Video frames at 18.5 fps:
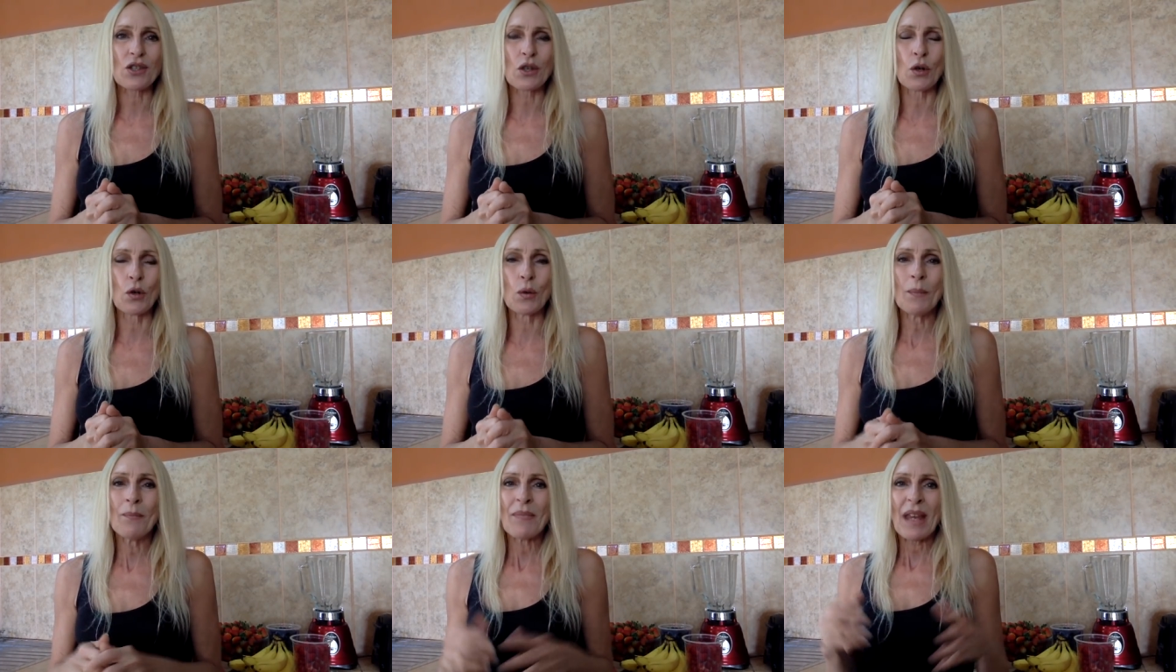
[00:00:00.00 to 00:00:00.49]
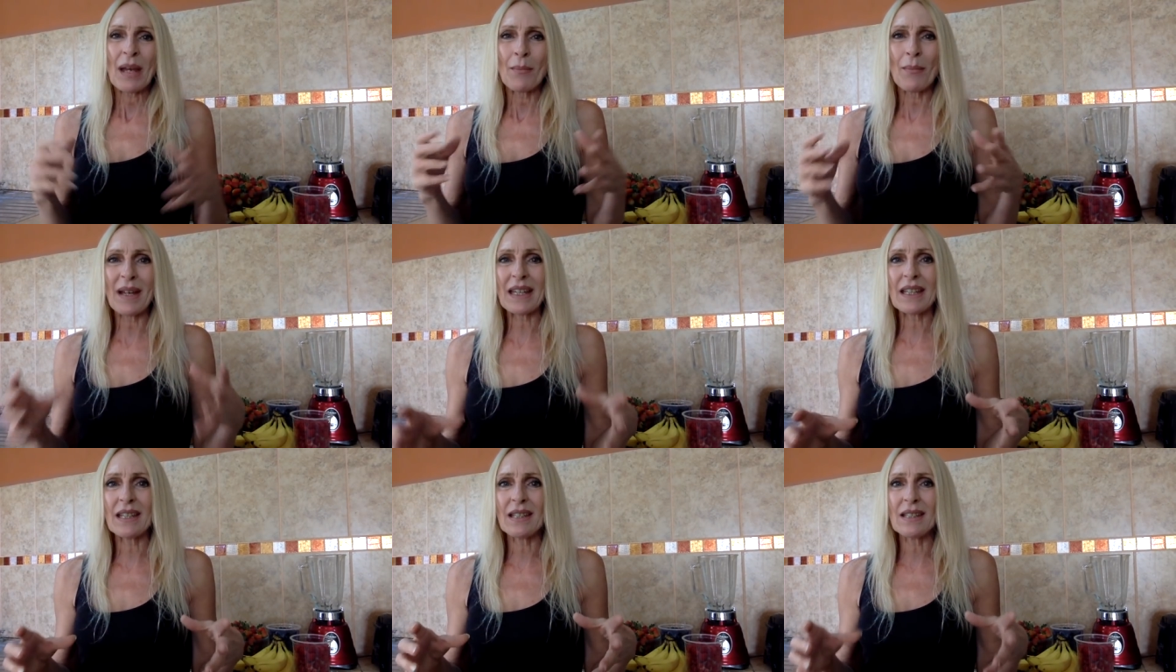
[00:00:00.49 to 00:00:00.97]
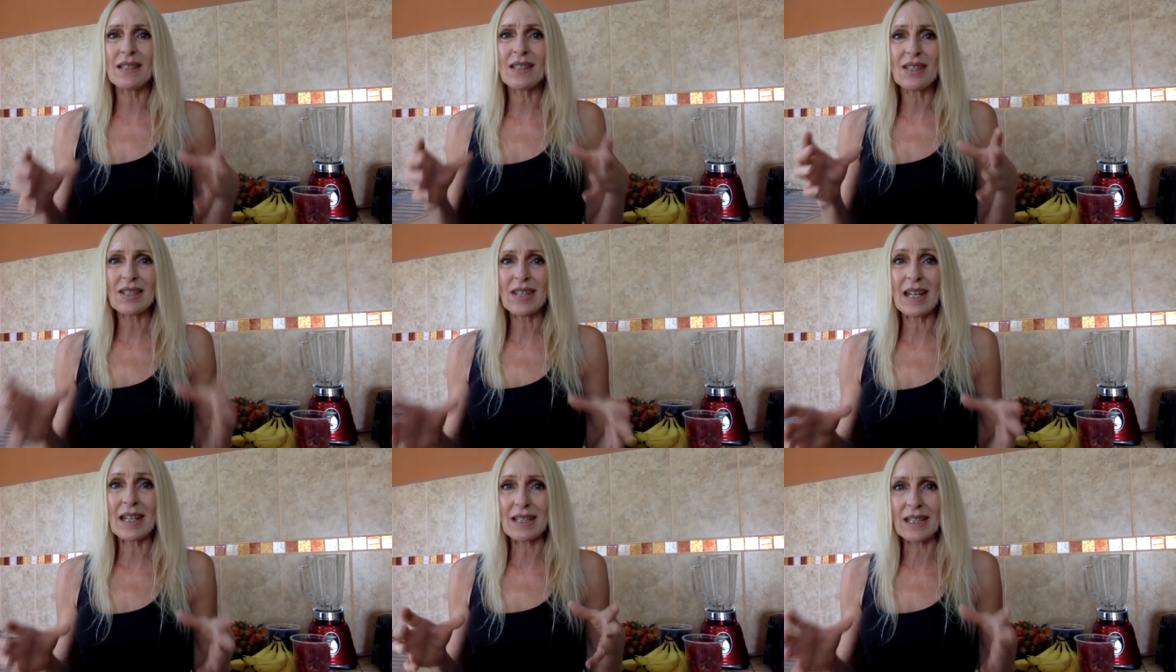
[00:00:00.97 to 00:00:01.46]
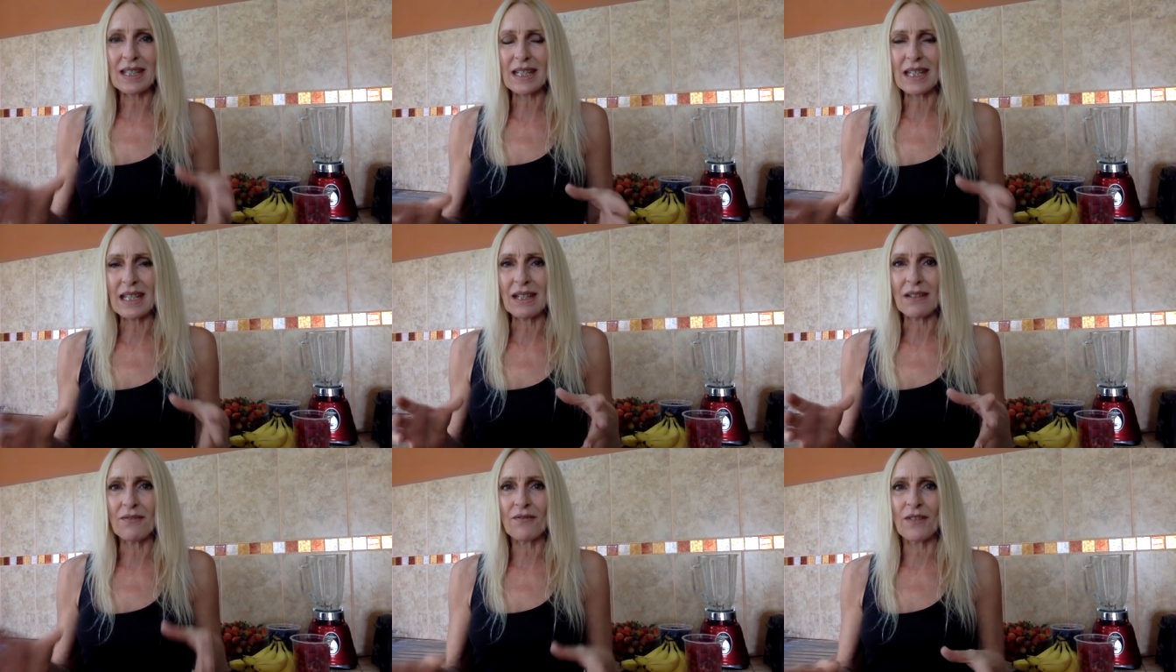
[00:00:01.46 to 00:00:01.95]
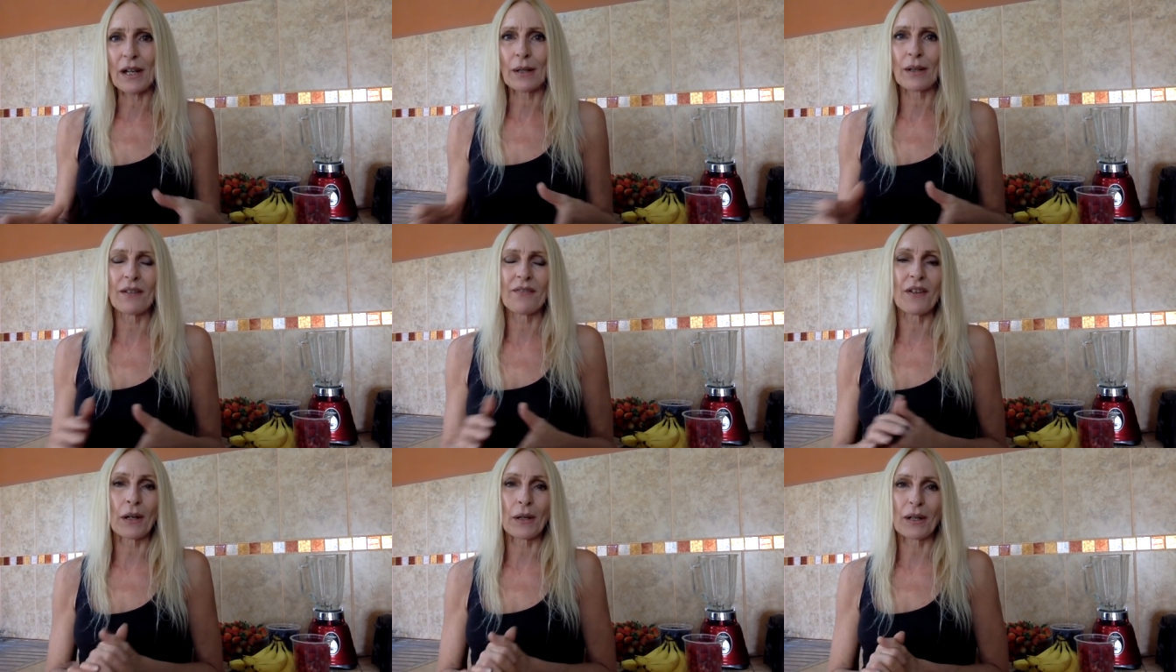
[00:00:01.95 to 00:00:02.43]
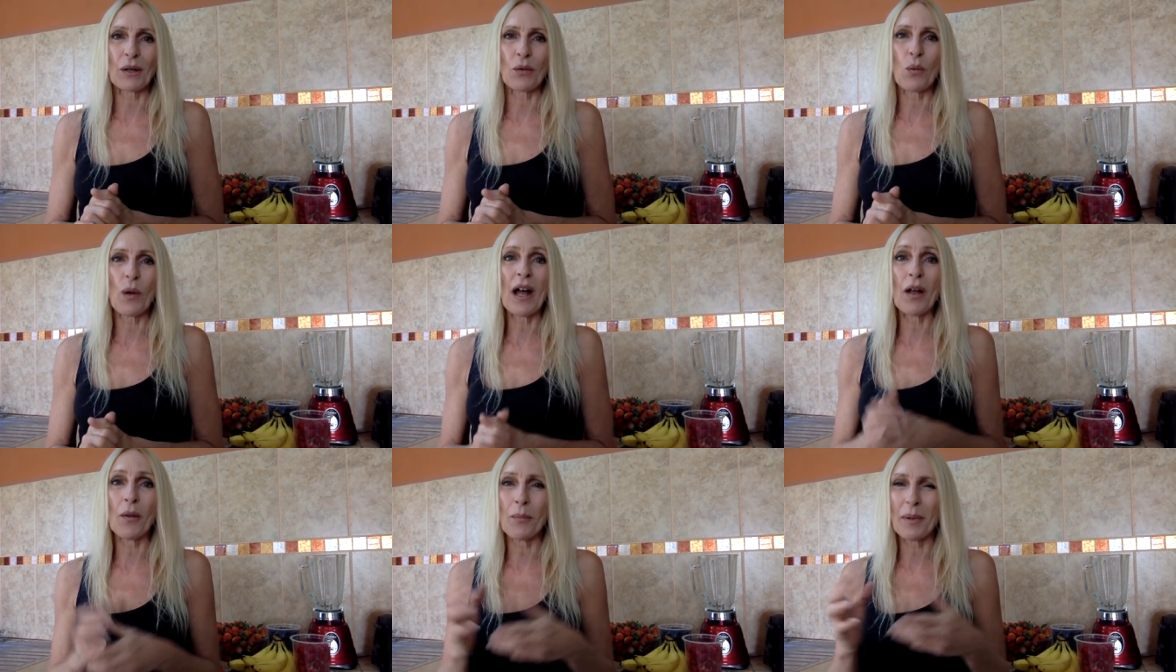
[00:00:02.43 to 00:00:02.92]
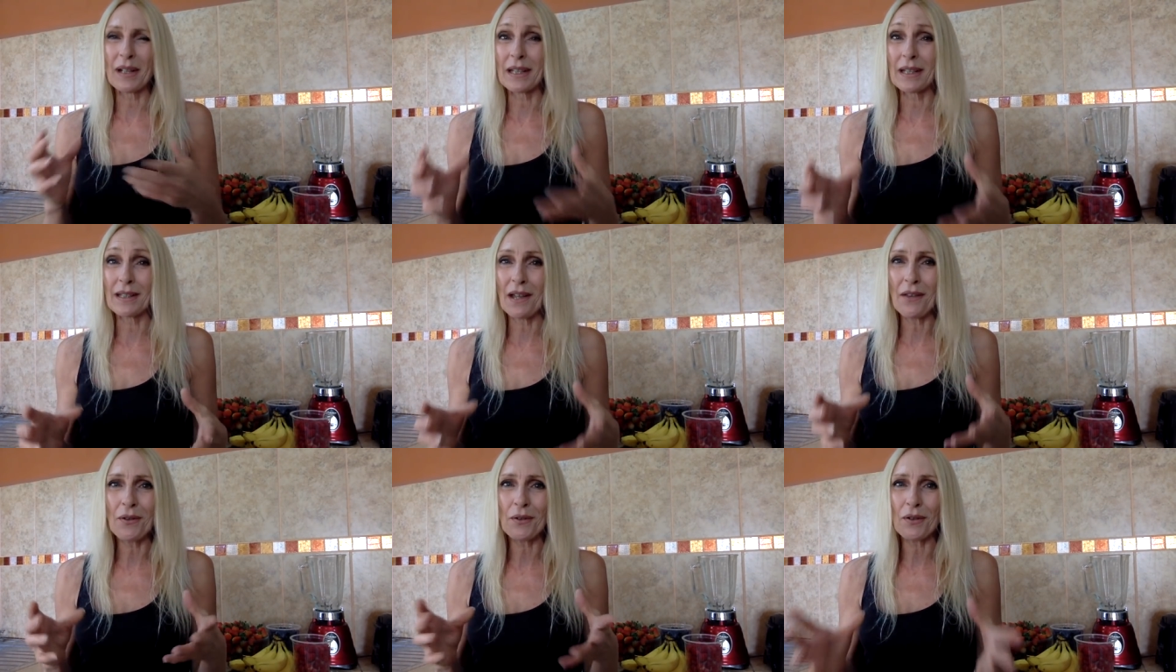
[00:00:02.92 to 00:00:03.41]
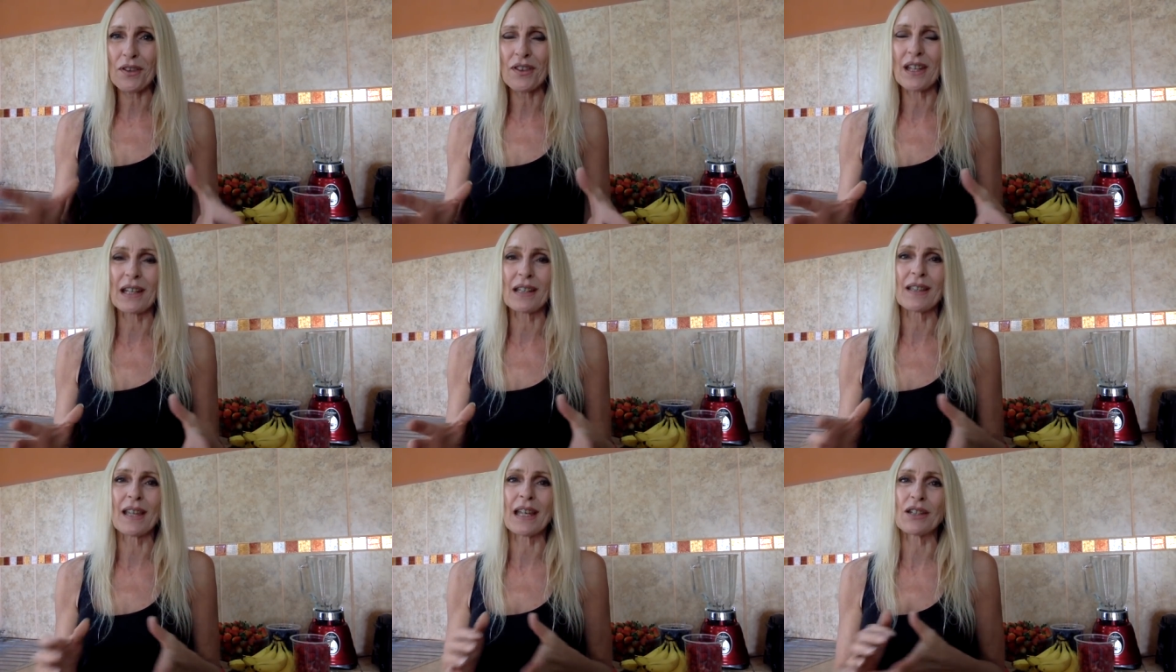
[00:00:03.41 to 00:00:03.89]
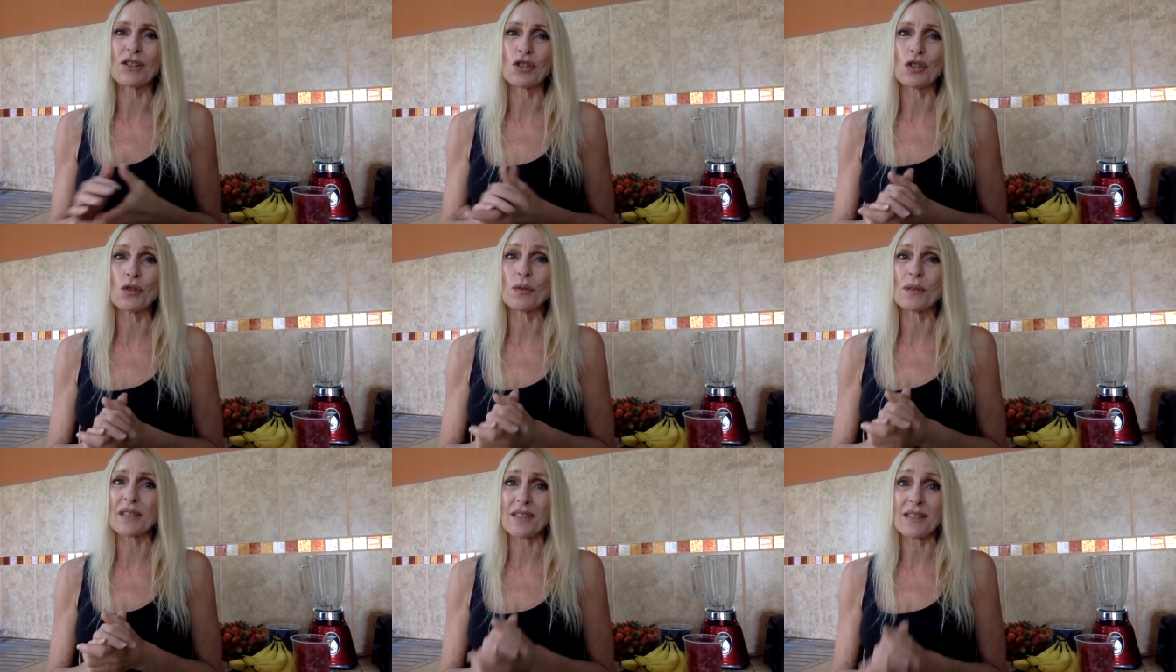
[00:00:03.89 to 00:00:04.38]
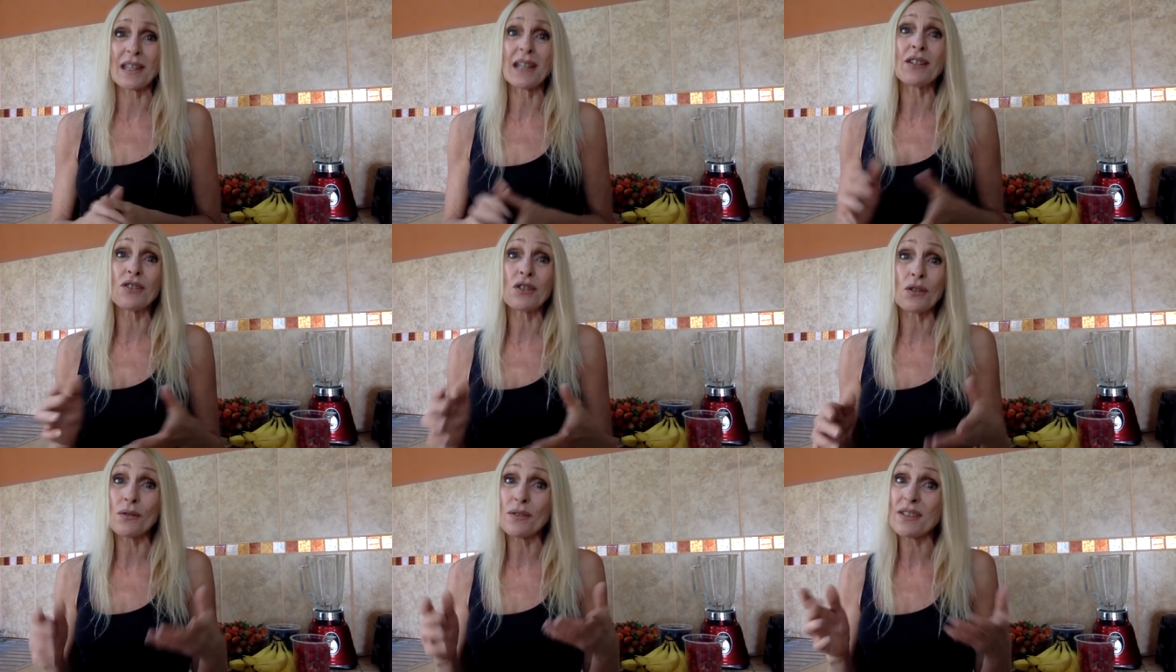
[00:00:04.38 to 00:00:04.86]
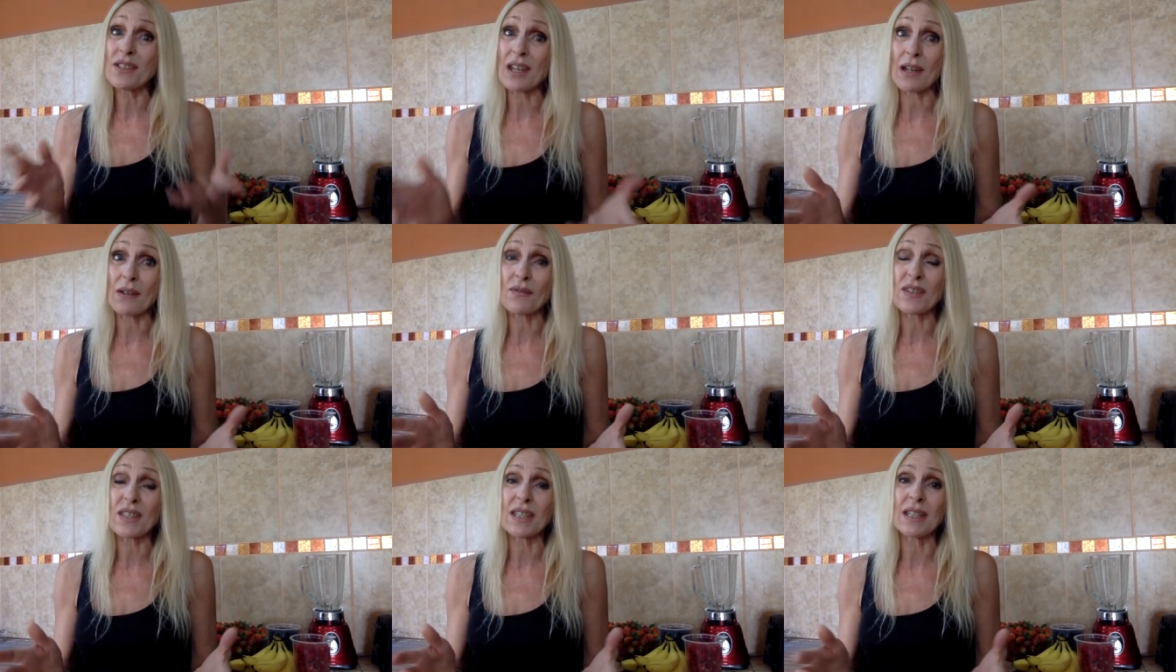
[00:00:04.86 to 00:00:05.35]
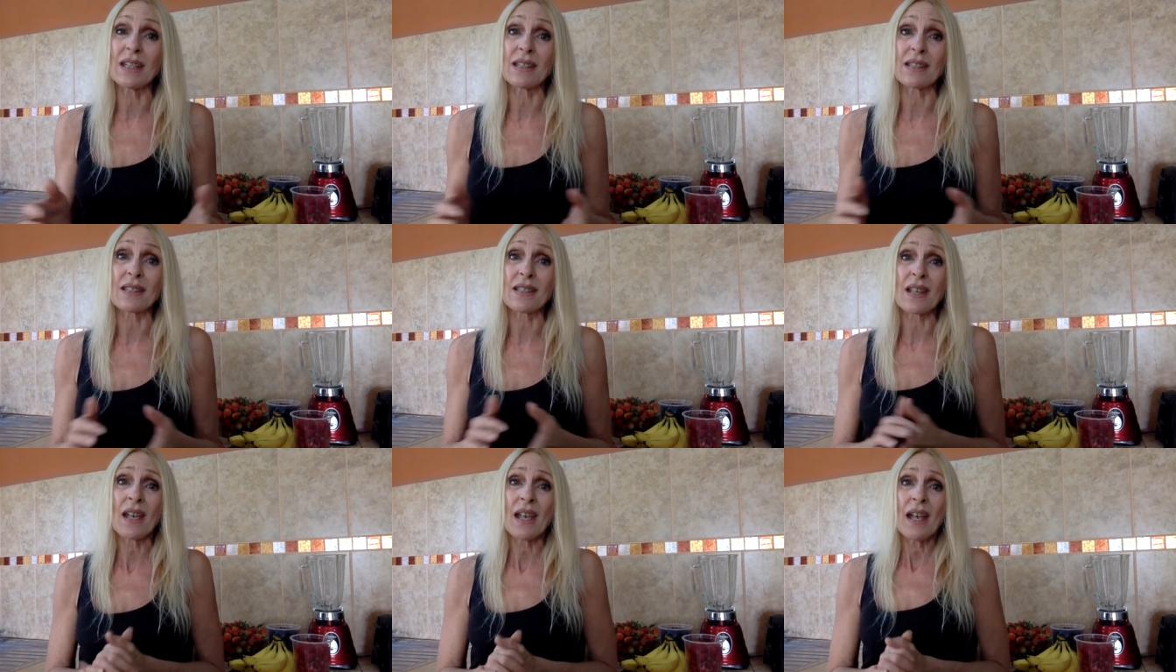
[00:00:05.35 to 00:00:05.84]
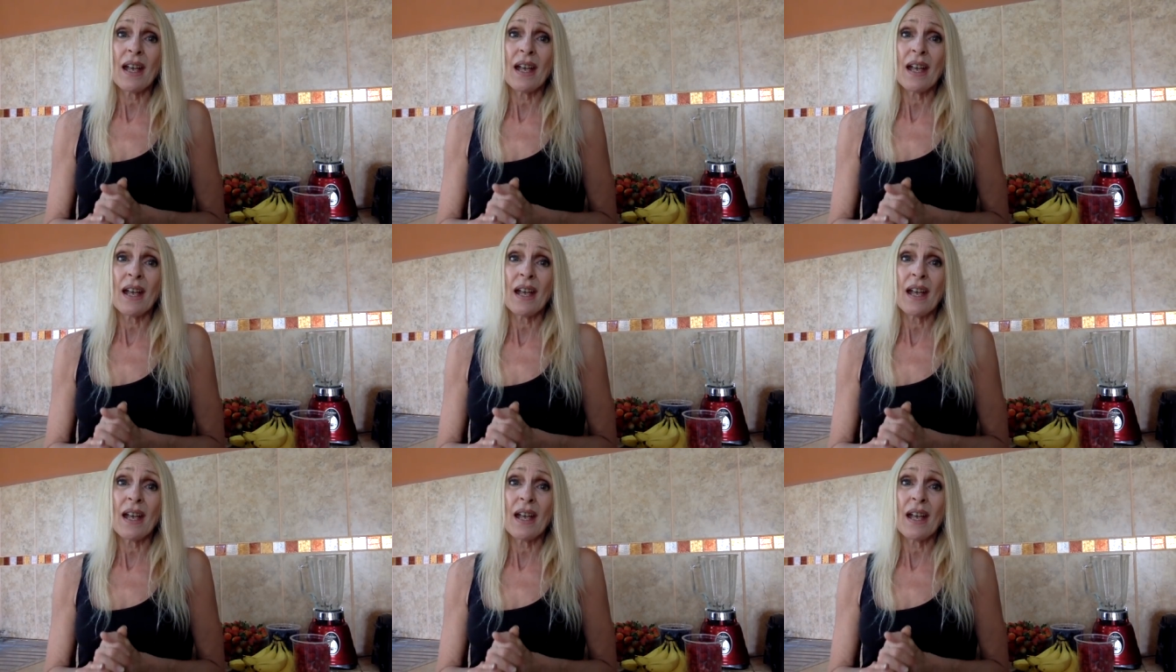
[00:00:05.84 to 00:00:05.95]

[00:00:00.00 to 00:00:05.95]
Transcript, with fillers: So my kids tend to eat very, very well. But another thing they do is they too save seeds.